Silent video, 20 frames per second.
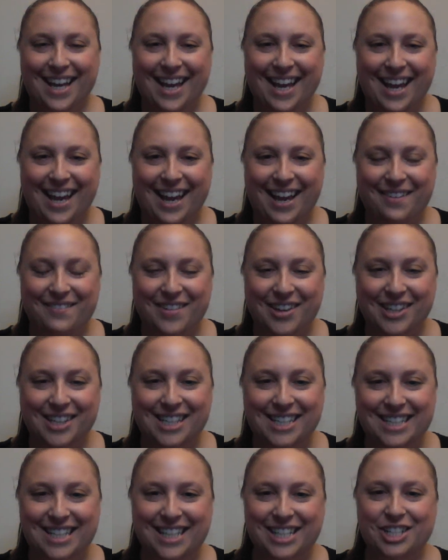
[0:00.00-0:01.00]
Hey fellow
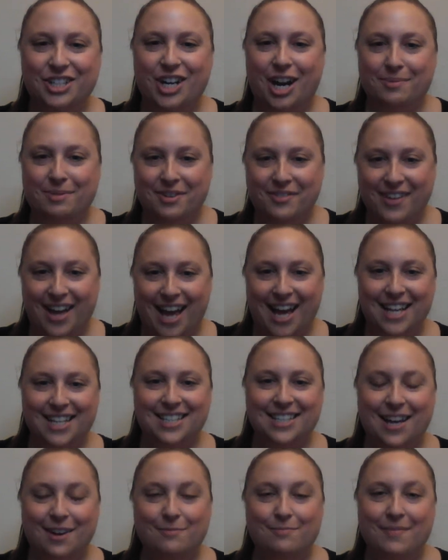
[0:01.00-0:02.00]
teen drama fans,
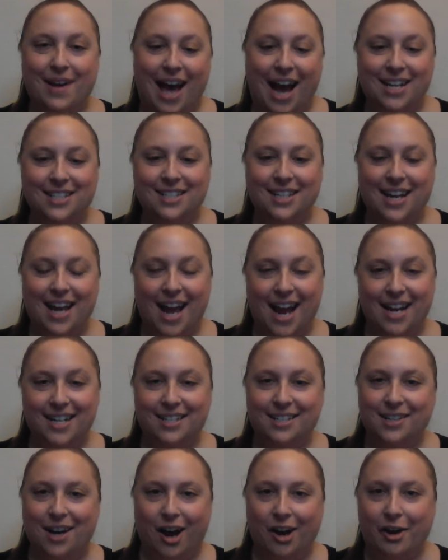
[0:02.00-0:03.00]
I'm back today to
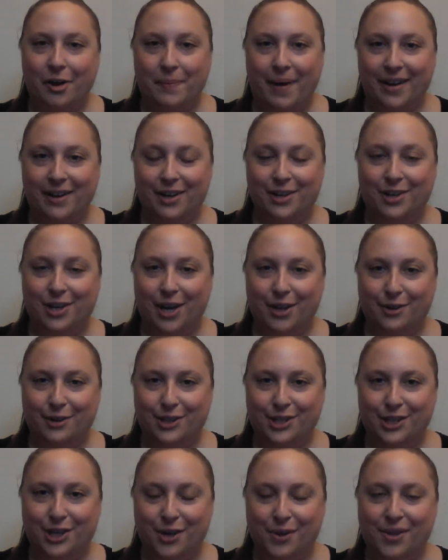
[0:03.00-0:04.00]
talk about another
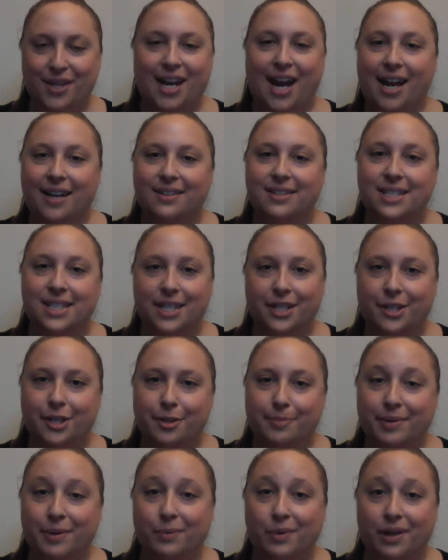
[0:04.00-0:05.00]
show that I consider to
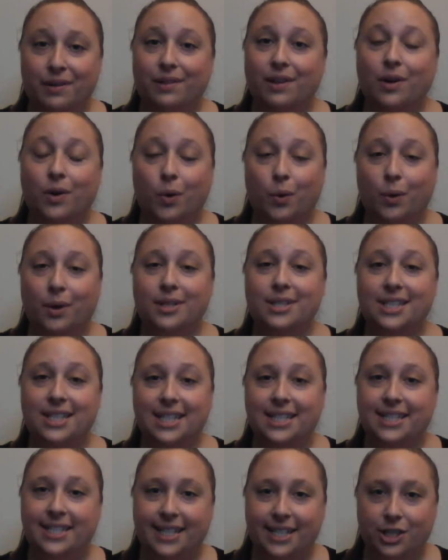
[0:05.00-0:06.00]
be one of the core
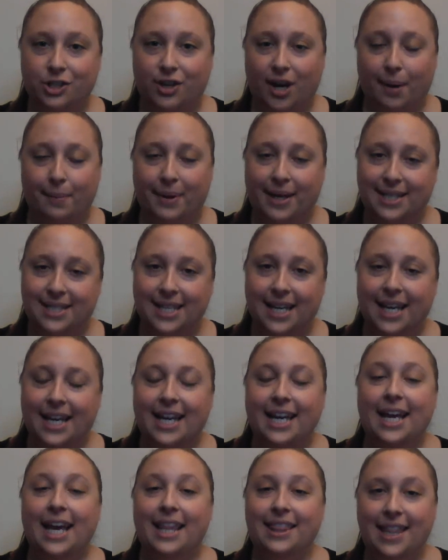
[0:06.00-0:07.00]
16 dramas,
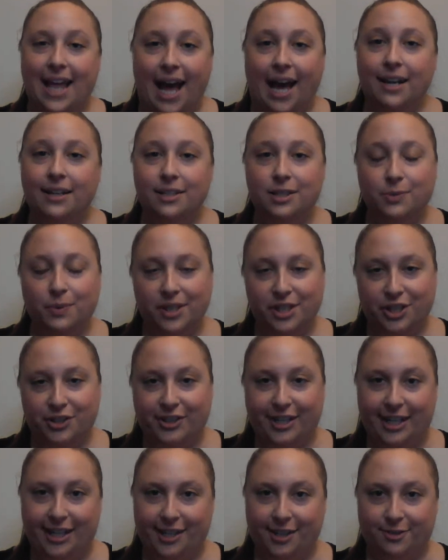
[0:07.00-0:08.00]
and that is One Tree
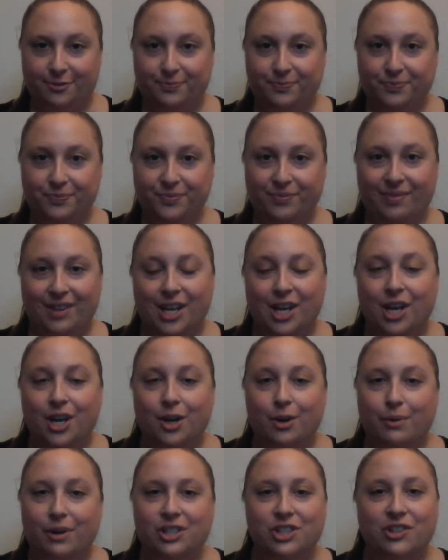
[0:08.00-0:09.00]
Hill.
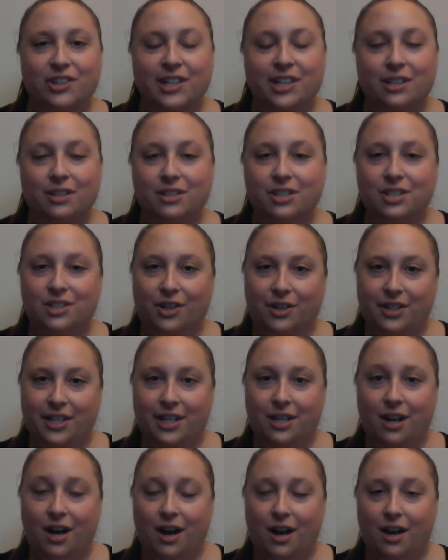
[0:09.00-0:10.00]
One Tree Hill
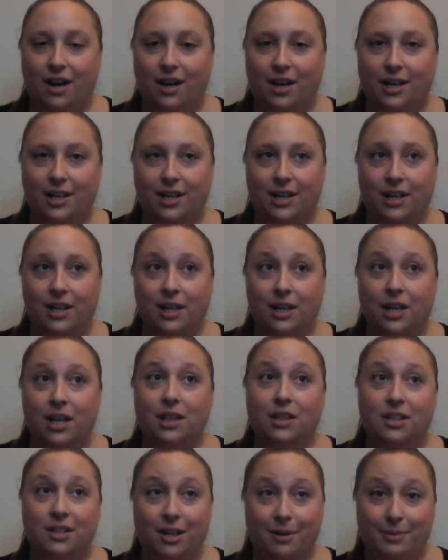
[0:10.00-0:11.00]
started on
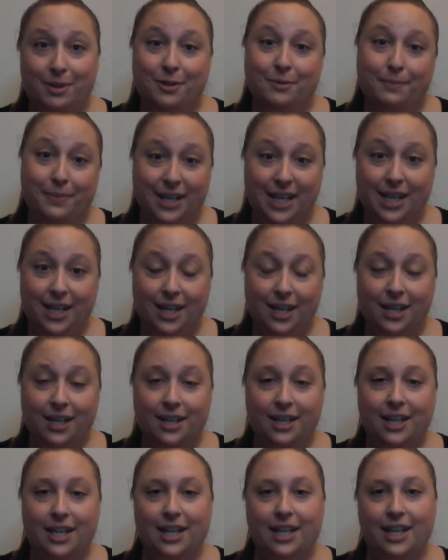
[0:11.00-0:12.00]
the WB
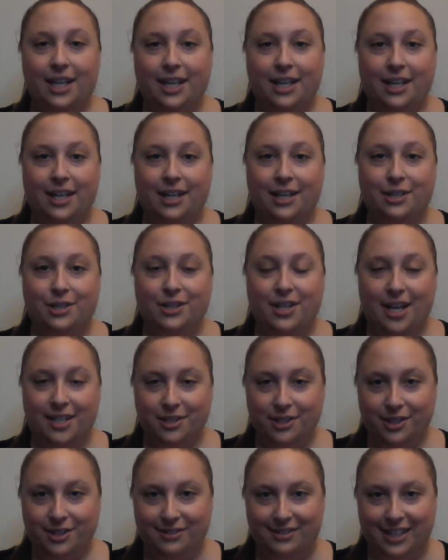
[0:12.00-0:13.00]
in
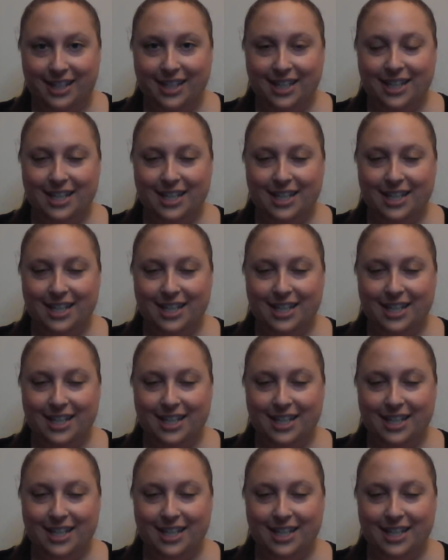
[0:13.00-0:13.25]
2003,